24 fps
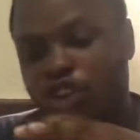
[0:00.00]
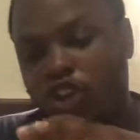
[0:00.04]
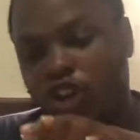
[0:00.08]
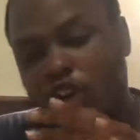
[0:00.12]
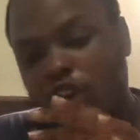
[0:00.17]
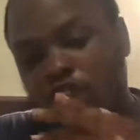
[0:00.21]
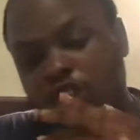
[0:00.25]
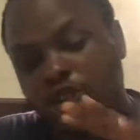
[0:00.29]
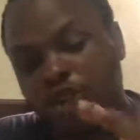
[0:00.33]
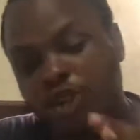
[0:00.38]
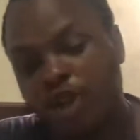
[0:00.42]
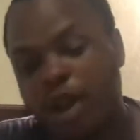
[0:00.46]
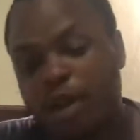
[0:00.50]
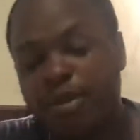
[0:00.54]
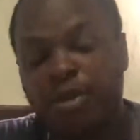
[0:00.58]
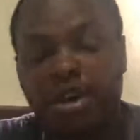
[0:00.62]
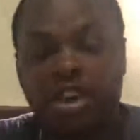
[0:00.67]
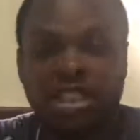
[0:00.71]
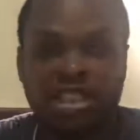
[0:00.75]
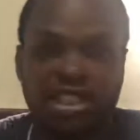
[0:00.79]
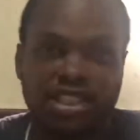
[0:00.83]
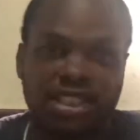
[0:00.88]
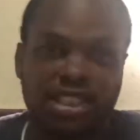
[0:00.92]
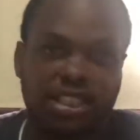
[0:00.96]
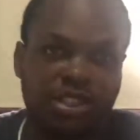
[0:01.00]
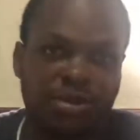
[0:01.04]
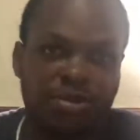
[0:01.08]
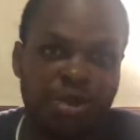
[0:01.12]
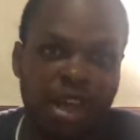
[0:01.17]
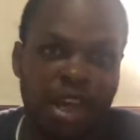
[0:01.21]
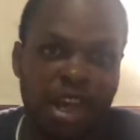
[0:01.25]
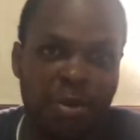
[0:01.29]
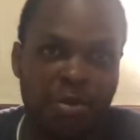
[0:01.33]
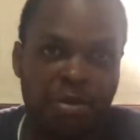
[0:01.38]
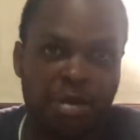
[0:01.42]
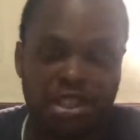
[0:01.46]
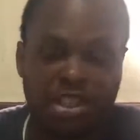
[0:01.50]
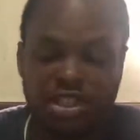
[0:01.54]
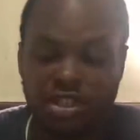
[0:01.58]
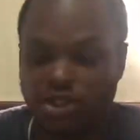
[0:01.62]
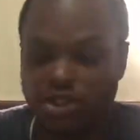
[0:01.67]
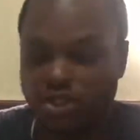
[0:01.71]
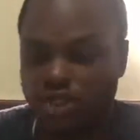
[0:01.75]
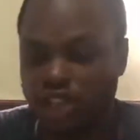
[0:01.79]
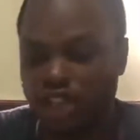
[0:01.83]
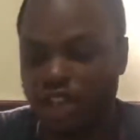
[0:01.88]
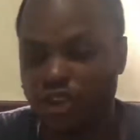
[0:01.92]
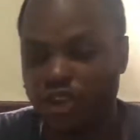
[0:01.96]
All the cameras are 13
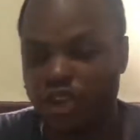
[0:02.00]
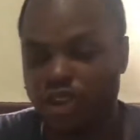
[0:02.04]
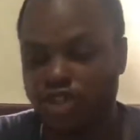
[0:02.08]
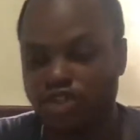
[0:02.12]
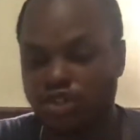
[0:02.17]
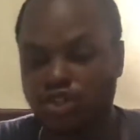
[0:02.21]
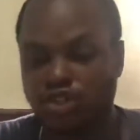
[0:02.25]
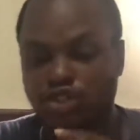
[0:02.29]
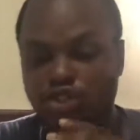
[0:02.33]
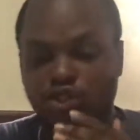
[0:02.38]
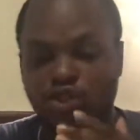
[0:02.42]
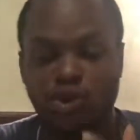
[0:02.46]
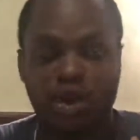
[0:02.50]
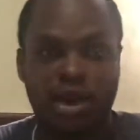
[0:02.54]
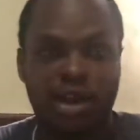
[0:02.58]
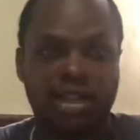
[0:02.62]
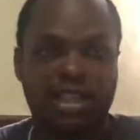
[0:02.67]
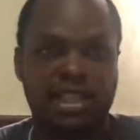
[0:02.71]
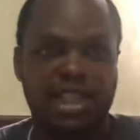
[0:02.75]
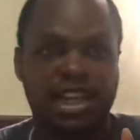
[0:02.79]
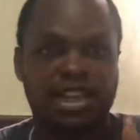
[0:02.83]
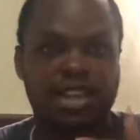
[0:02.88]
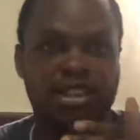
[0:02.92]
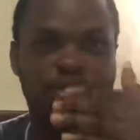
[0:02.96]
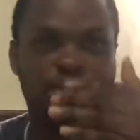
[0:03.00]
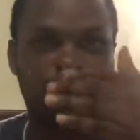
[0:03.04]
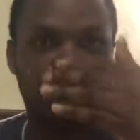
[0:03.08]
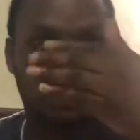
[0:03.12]
megapixels, so that you can do the dual sides,